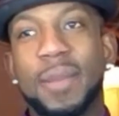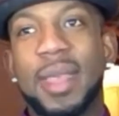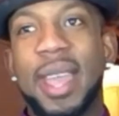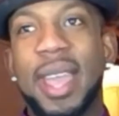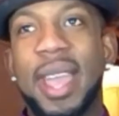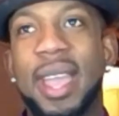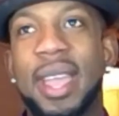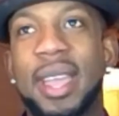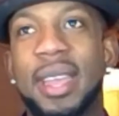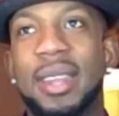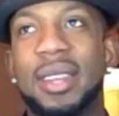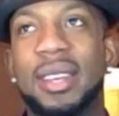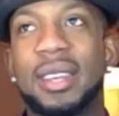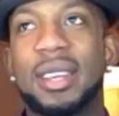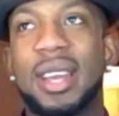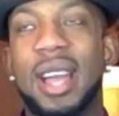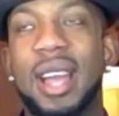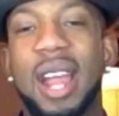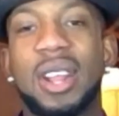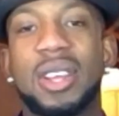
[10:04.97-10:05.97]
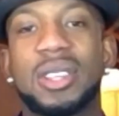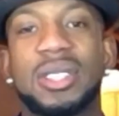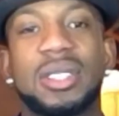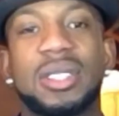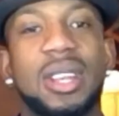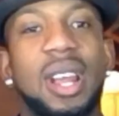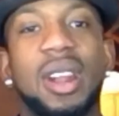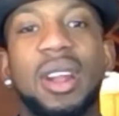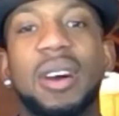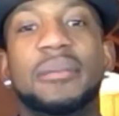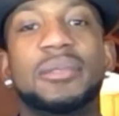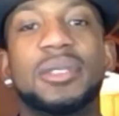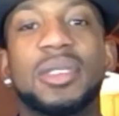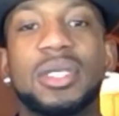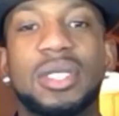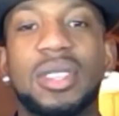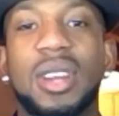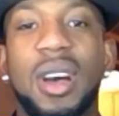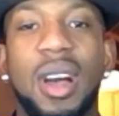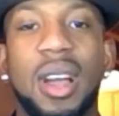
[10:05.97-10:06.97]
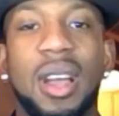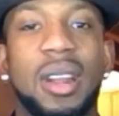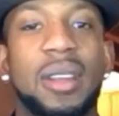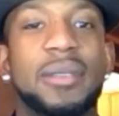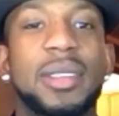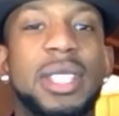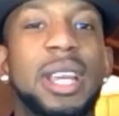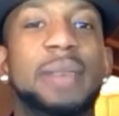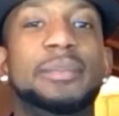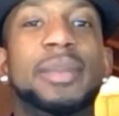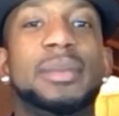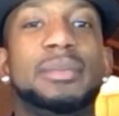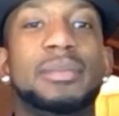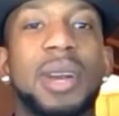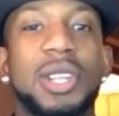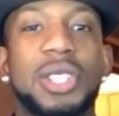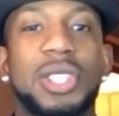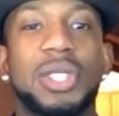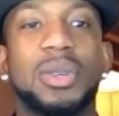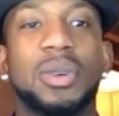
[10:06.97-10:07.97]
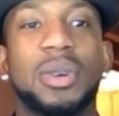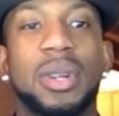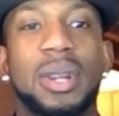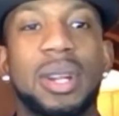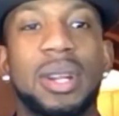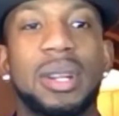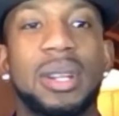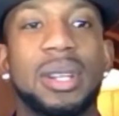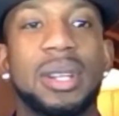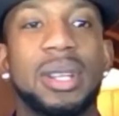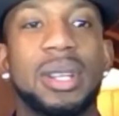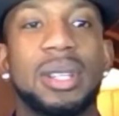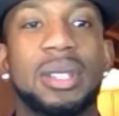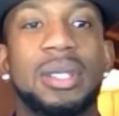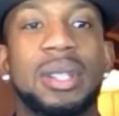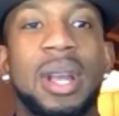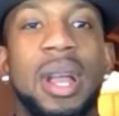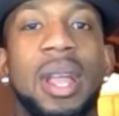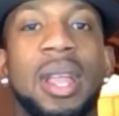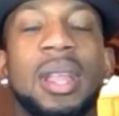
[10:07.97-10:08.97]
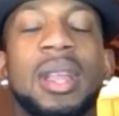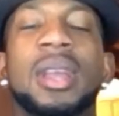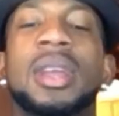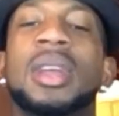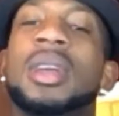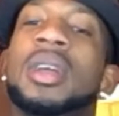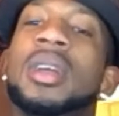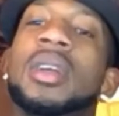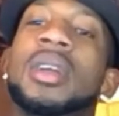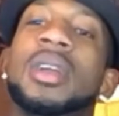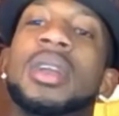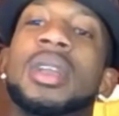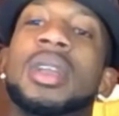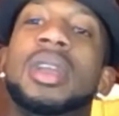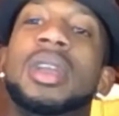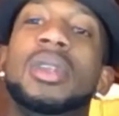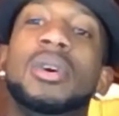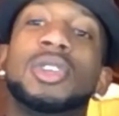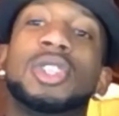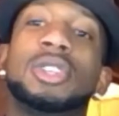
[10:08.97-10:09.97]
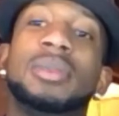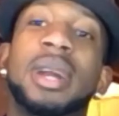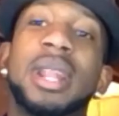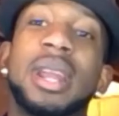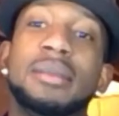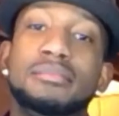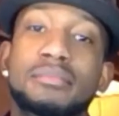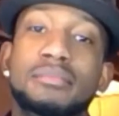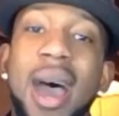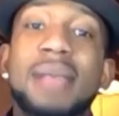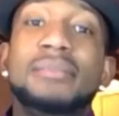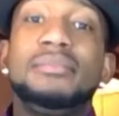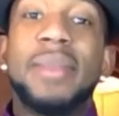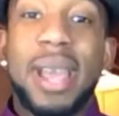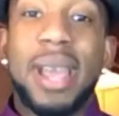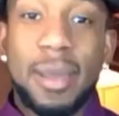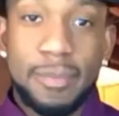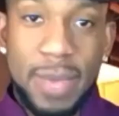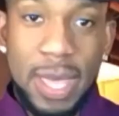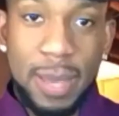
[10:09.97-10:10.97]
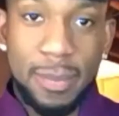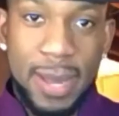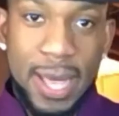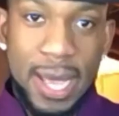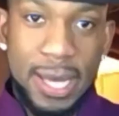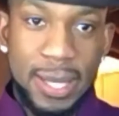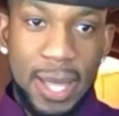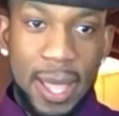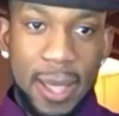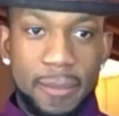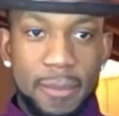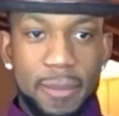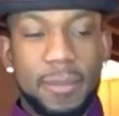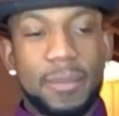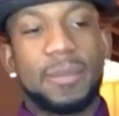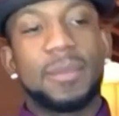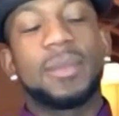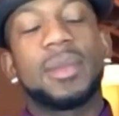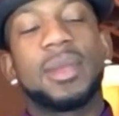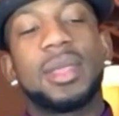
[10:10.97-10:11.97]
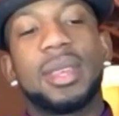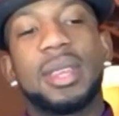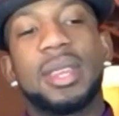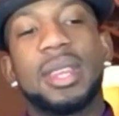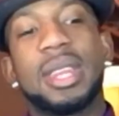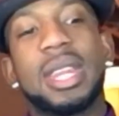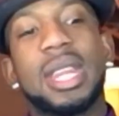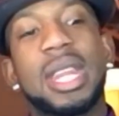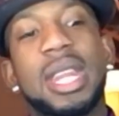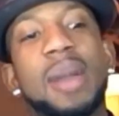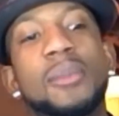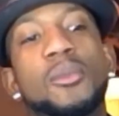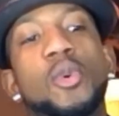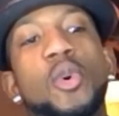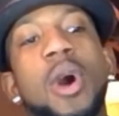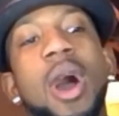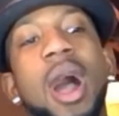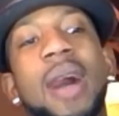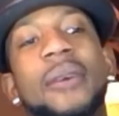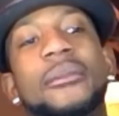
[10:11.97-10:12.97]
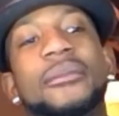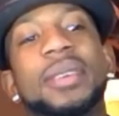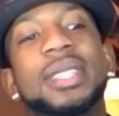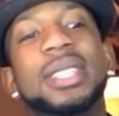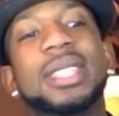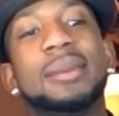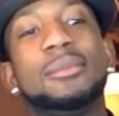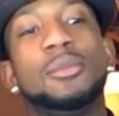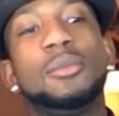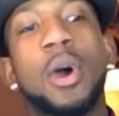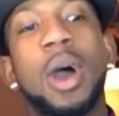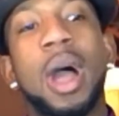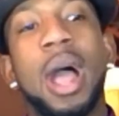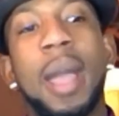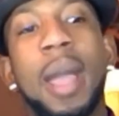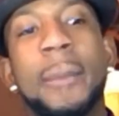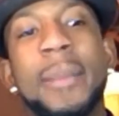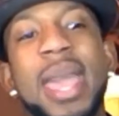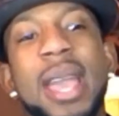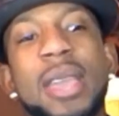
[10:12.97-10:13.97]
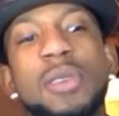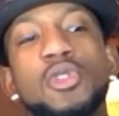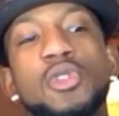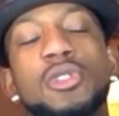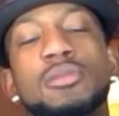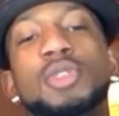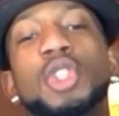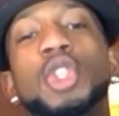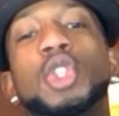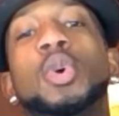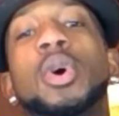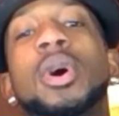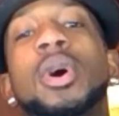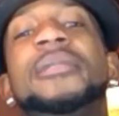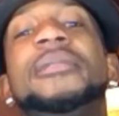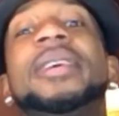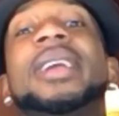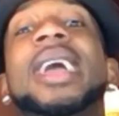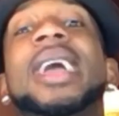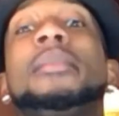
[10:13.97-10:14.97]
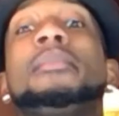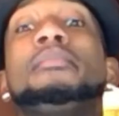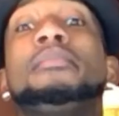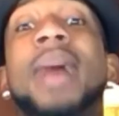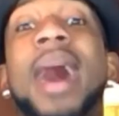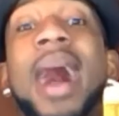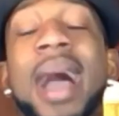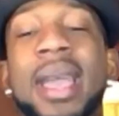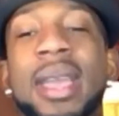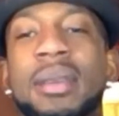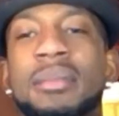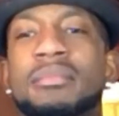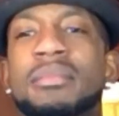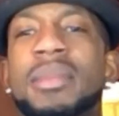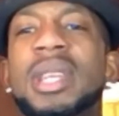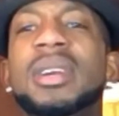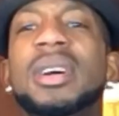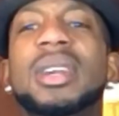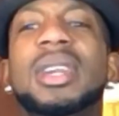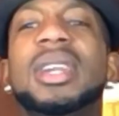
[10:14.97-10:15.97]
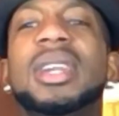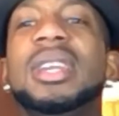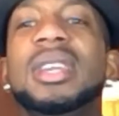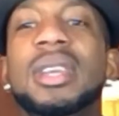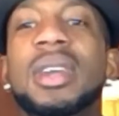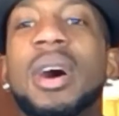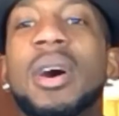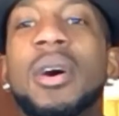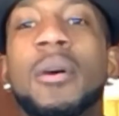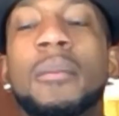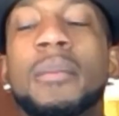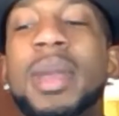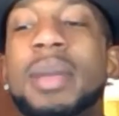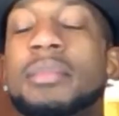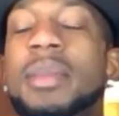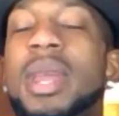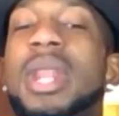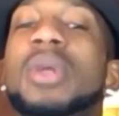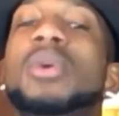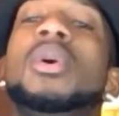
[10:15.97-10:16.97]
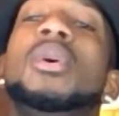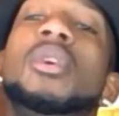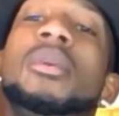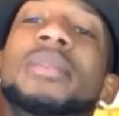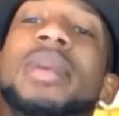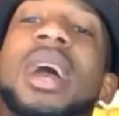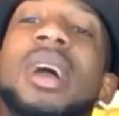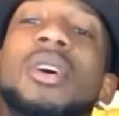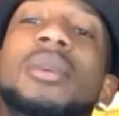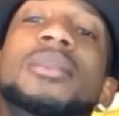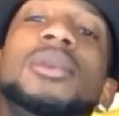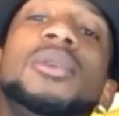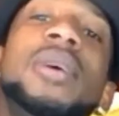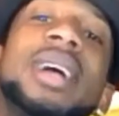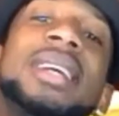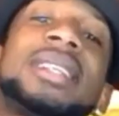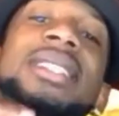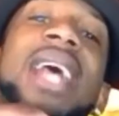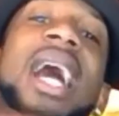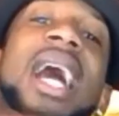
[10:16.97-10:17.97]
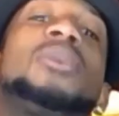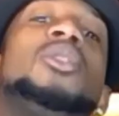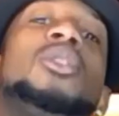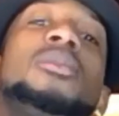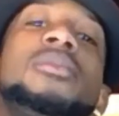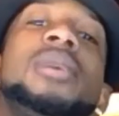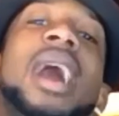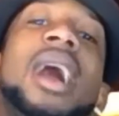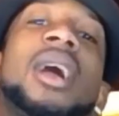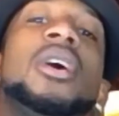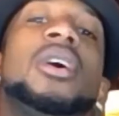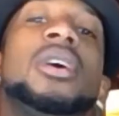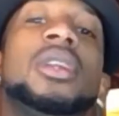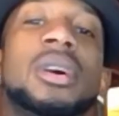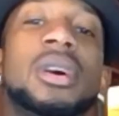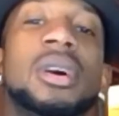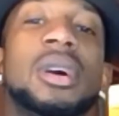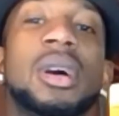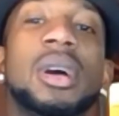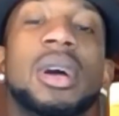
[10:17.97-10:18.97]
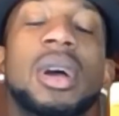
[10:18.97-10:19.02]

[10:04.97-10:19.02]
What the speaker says: And I love to talk. I love to tell people my story. And it's like, some of them bad mind people, I say, them want to say, boy, me I use my story to get by. Me not keep, me know me I go, me know exactly where me I go now.